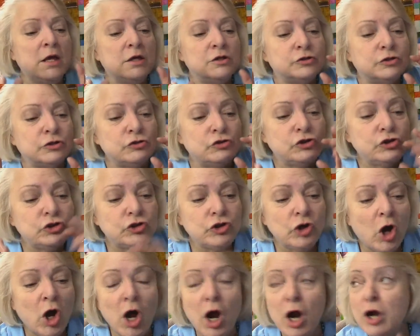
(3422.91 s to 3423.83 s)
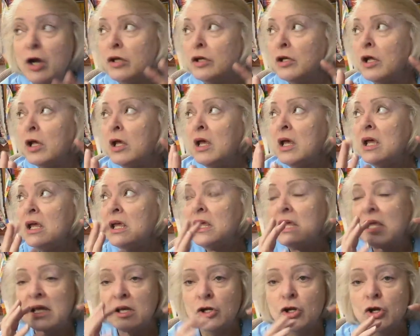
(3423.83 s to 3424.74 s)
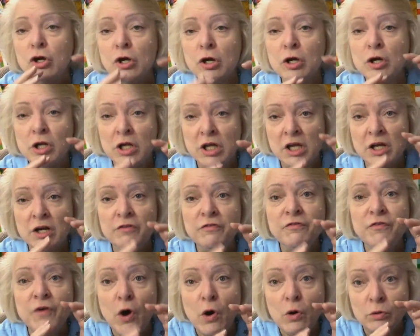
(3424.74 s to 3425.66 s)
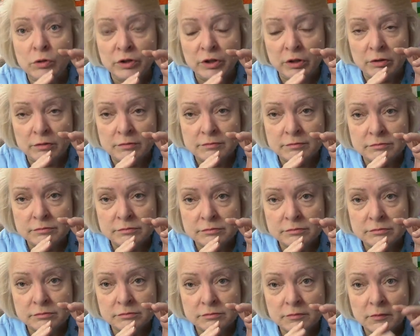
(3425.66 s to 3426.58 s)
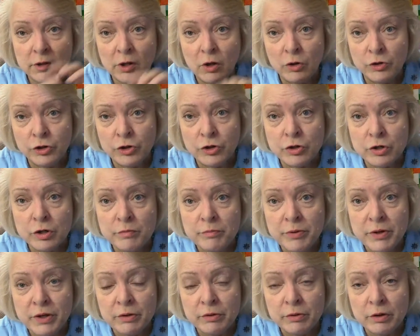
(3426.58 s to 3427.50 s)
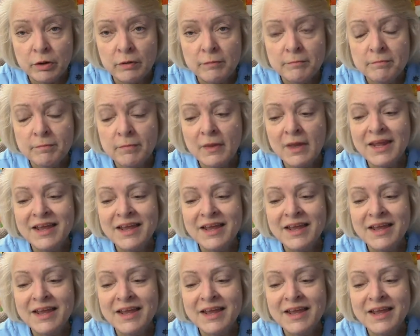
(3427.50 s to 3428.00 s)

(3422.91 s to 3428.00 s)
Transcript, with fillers: So start, get your get a folder on your computer